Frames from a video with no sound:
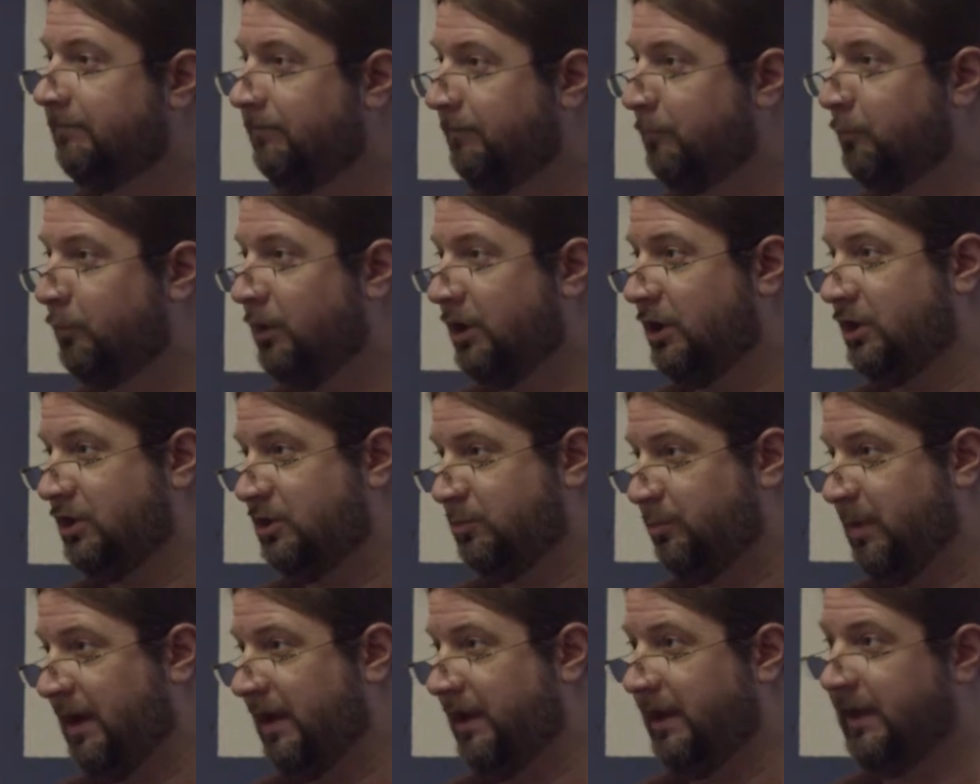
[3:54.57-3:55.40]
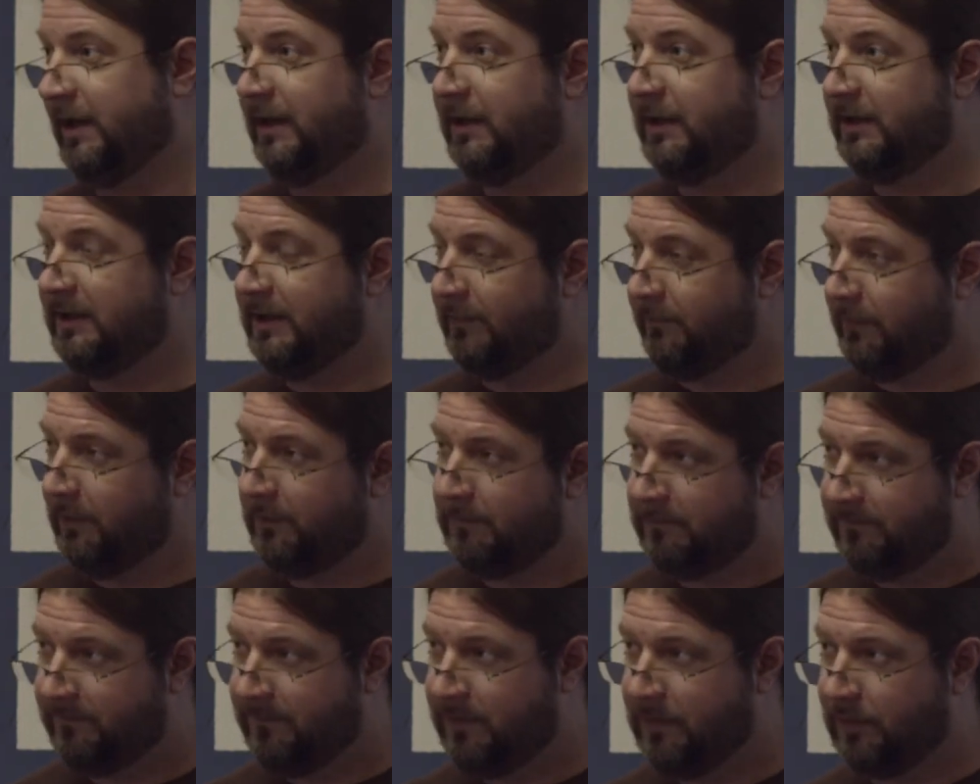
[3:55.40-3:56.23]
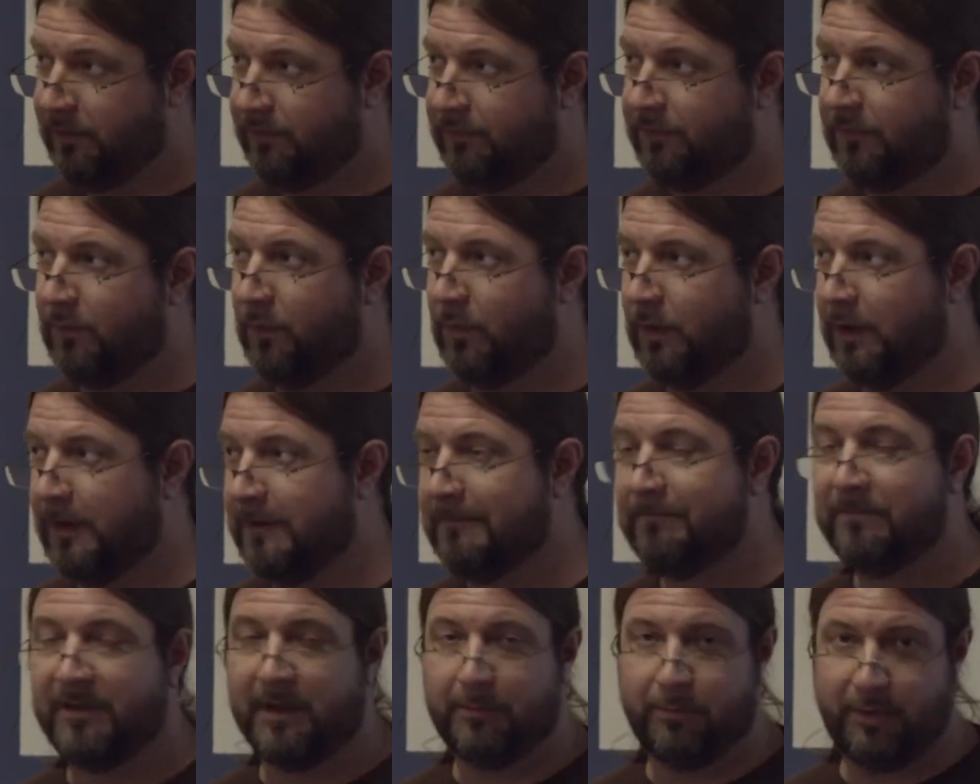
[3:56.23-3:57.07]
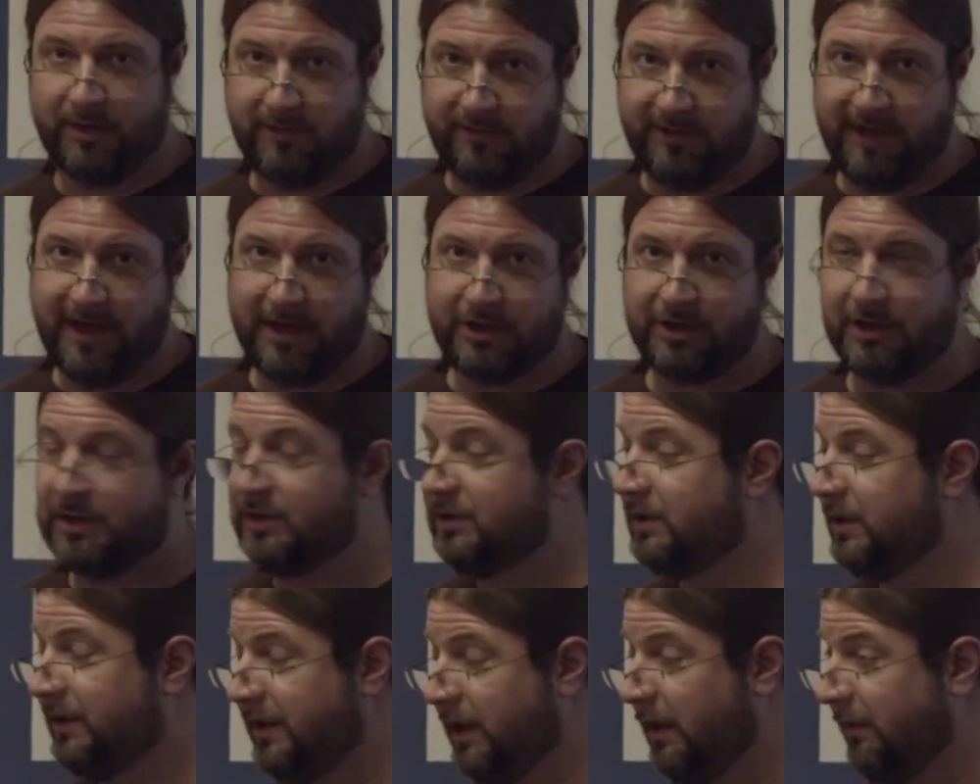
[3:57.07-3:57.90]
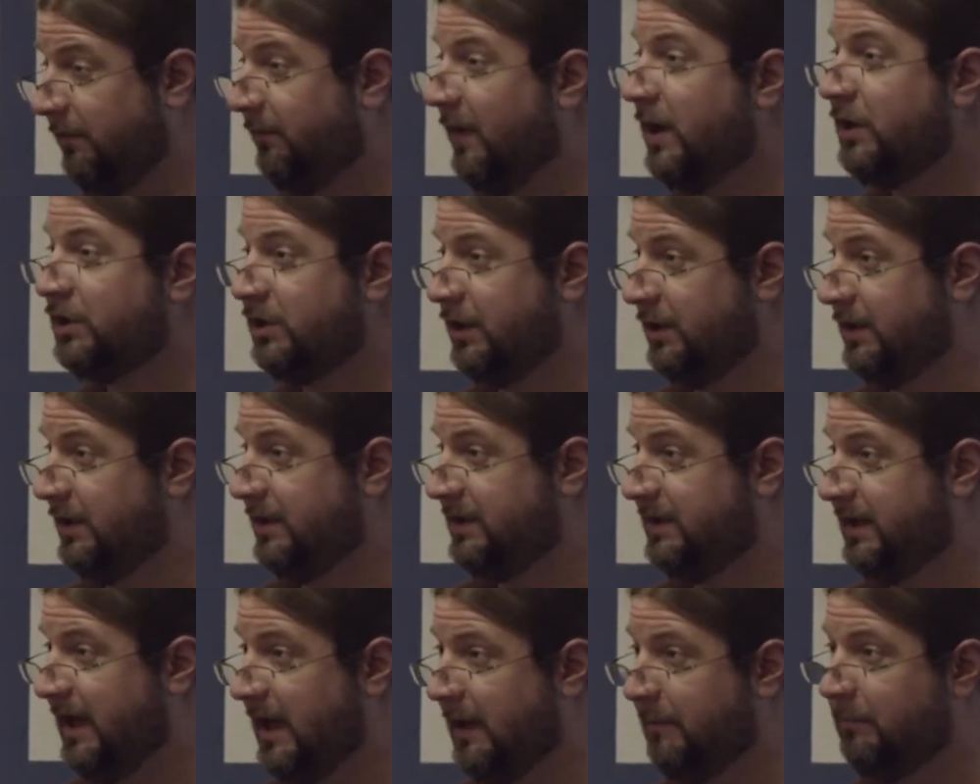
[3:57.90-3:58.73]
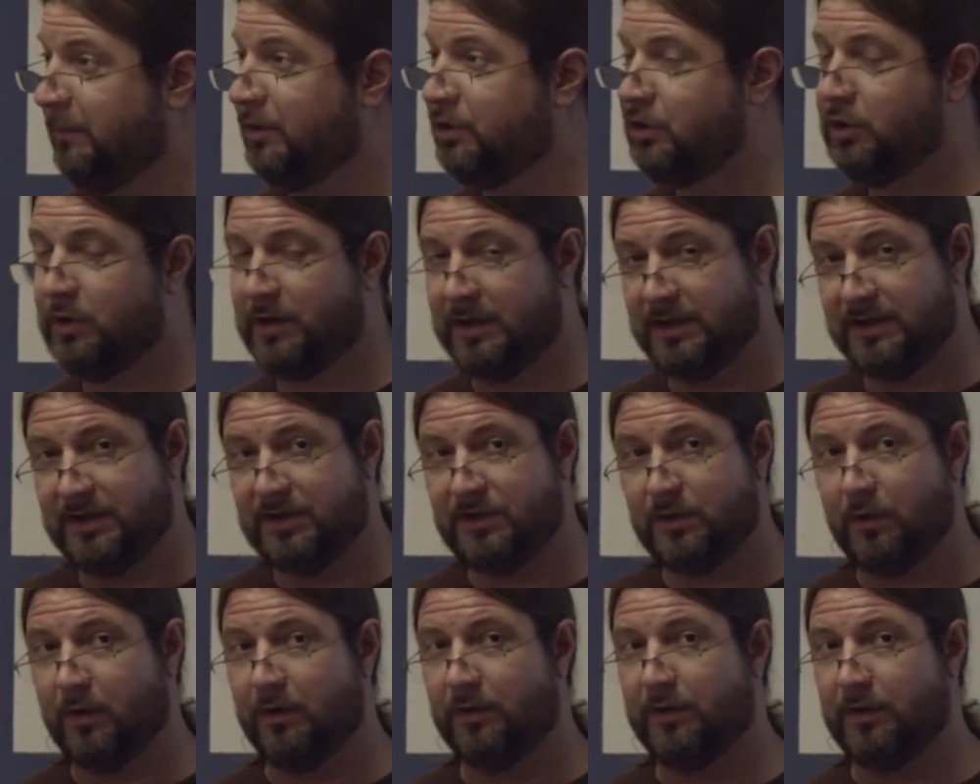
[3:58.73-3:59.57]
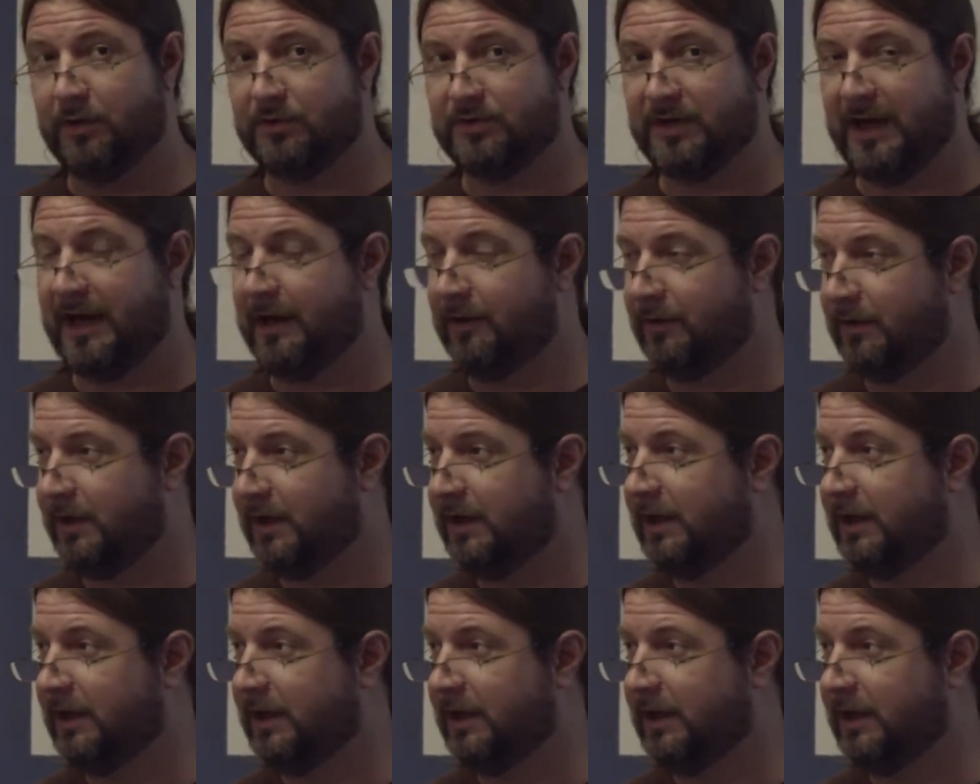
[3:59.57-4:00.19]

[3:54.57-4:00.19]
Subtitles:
British spelling and a different field for abbreviations. They'll function the same, but you can sort those out. In